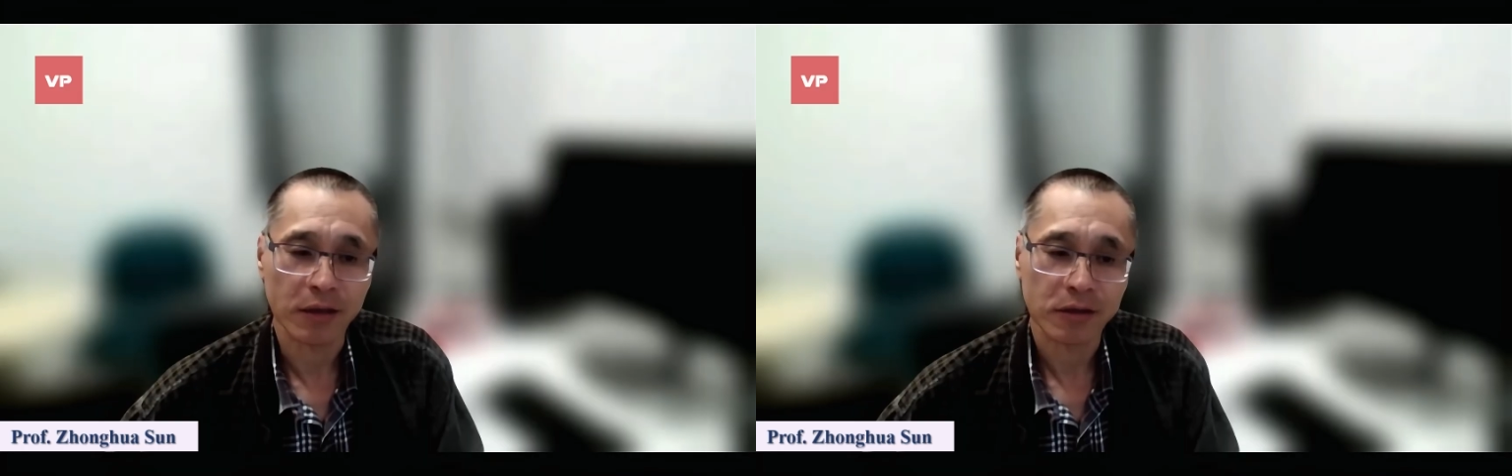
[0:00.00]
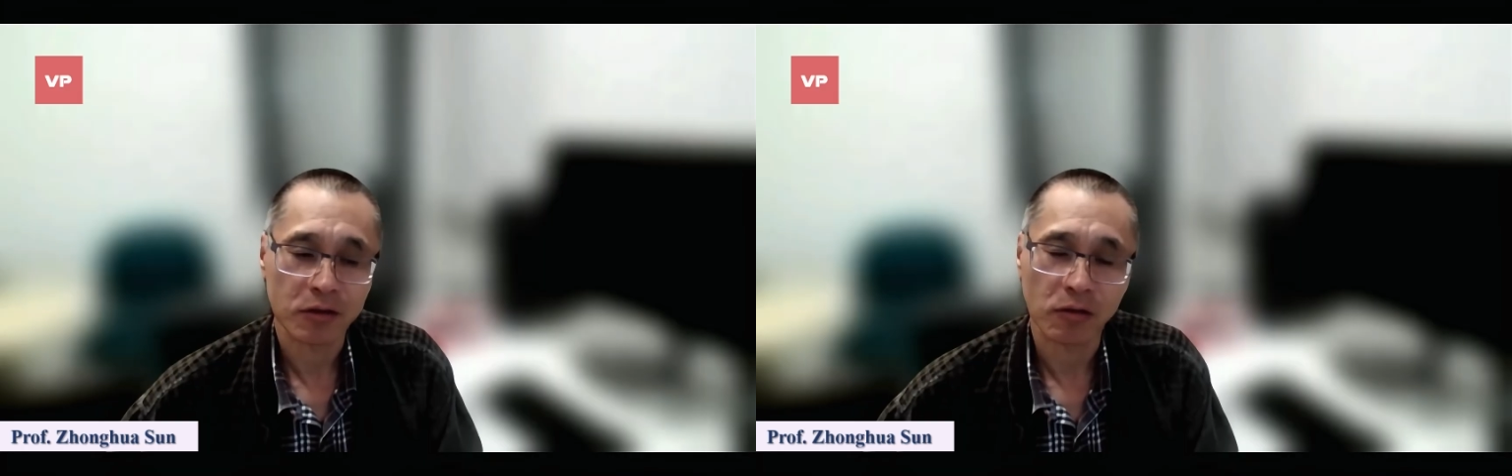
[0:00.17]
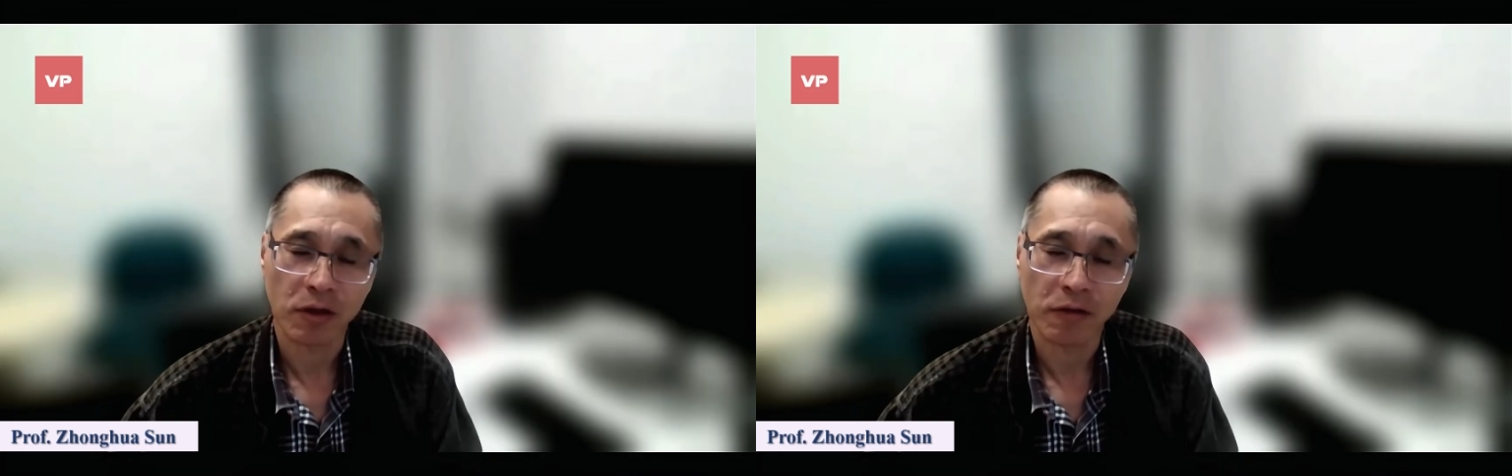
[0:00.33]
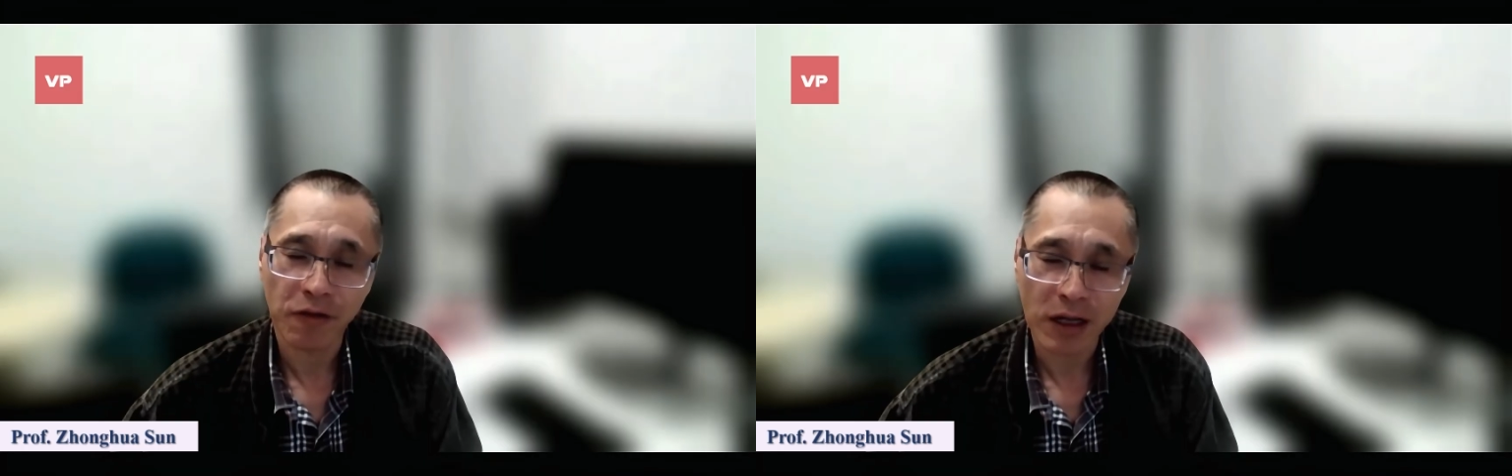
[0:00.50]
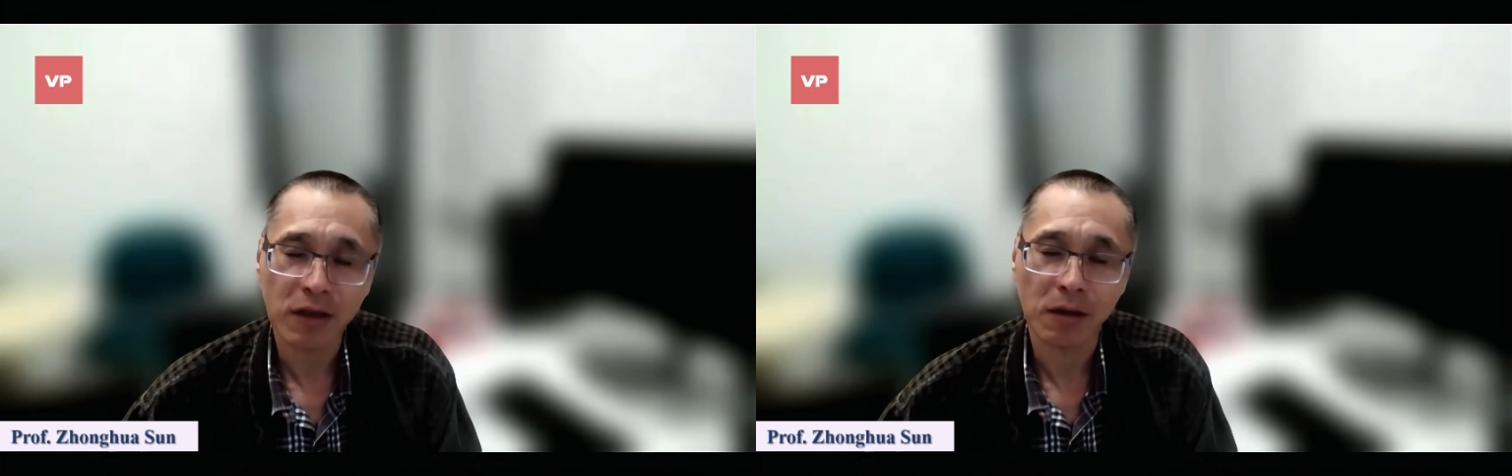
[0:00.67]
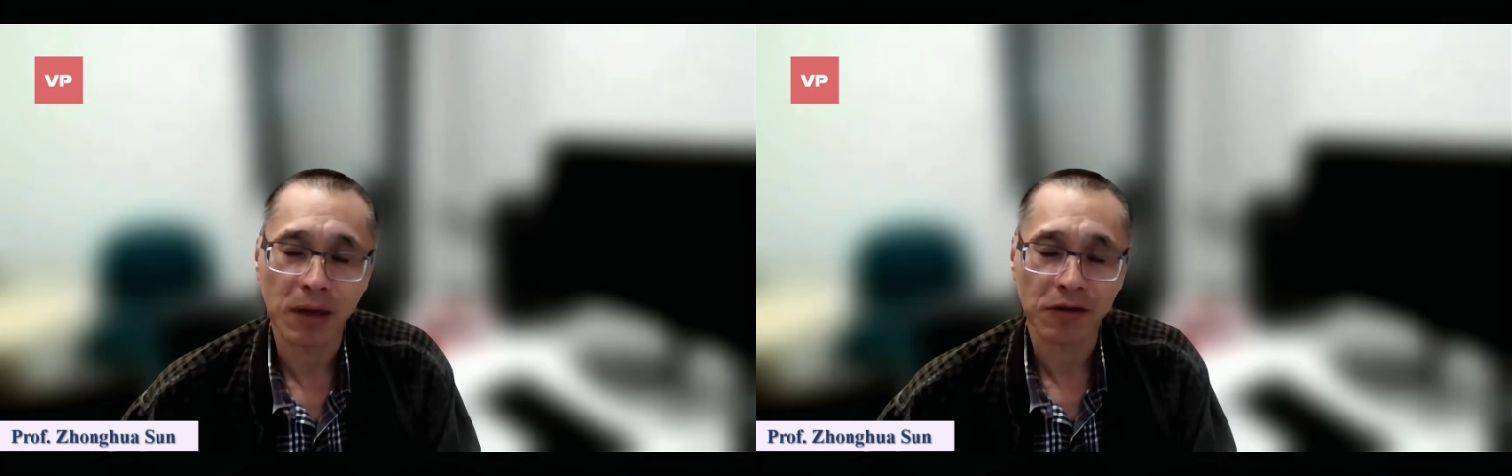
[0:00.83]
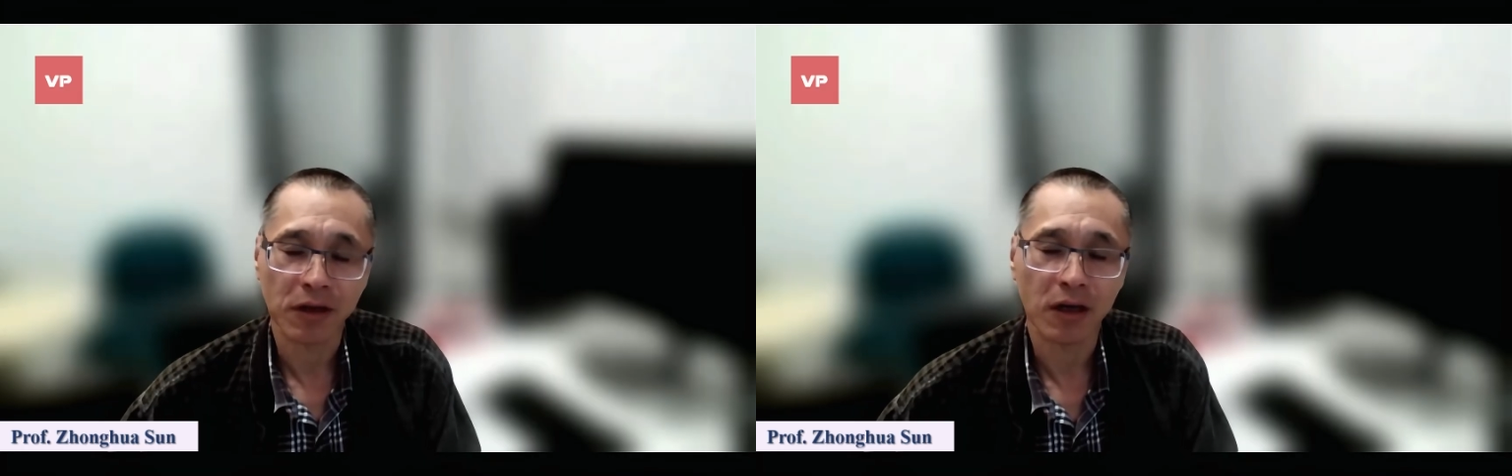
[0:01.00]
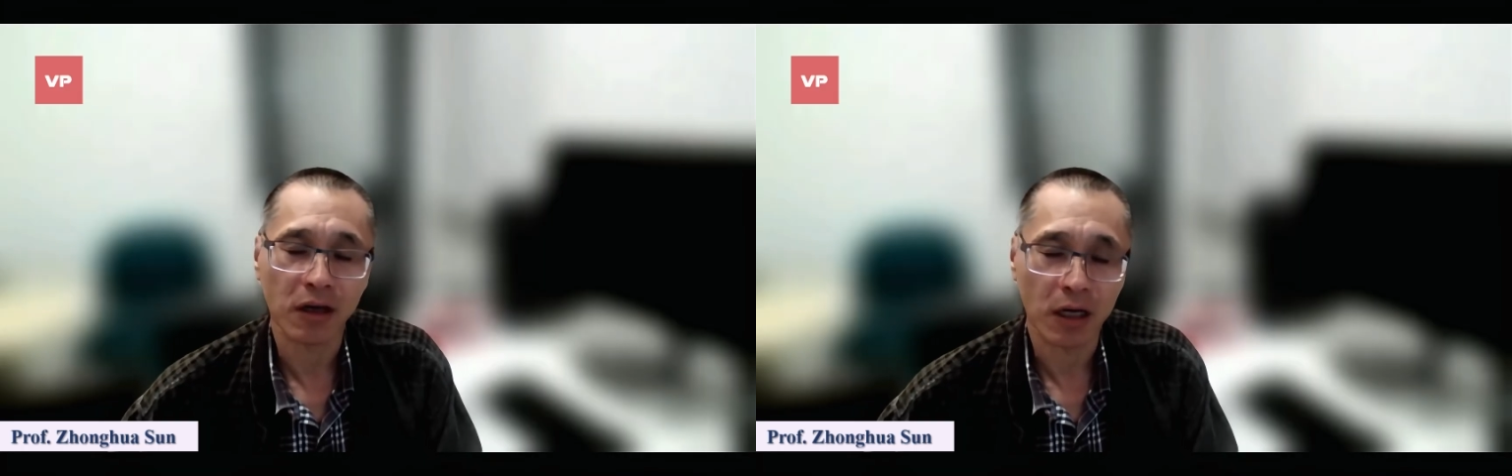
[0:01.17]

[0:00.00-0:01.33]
So the phantom, I think,